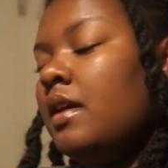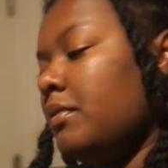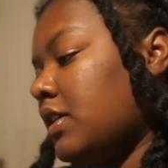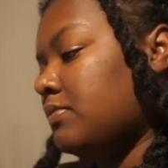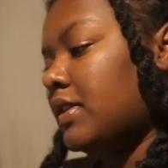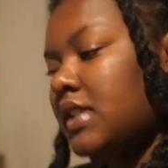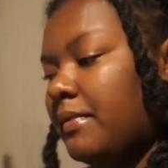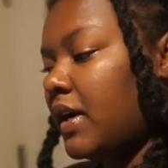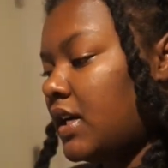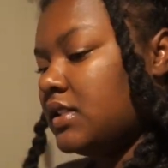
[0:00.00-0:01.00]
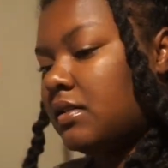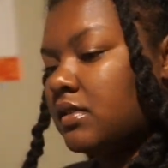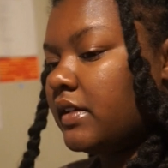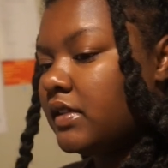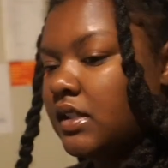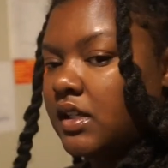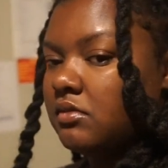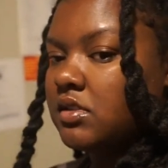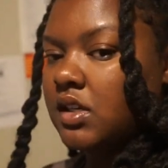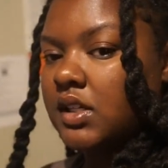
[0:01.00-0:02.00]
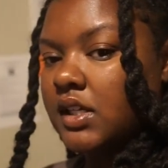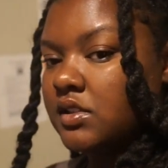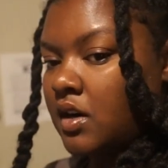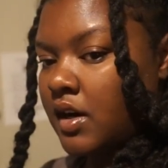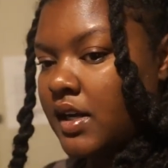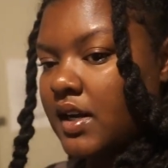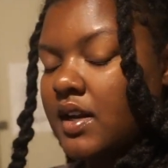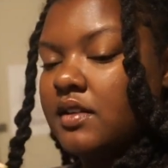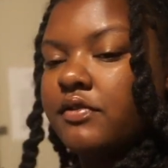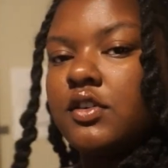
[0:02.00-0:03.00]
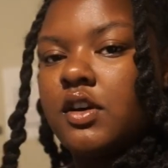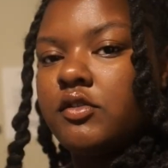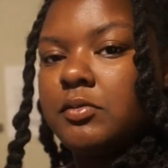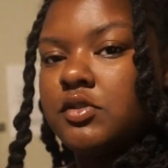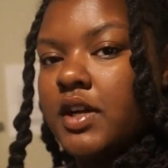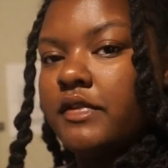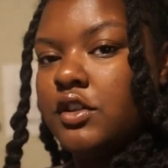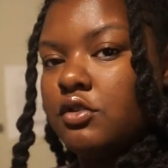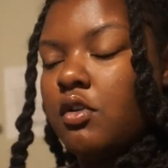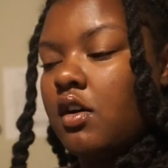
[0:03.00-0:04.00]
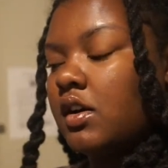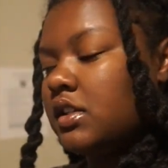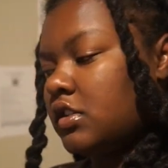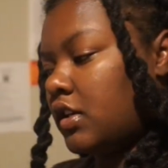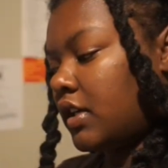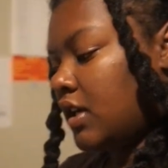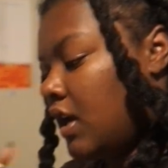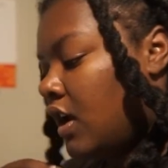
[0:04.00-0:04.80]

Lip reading: because by the time I got done with everything, it was starting to get dark and I didn't feel comfortable driving a U-Haul in the dark.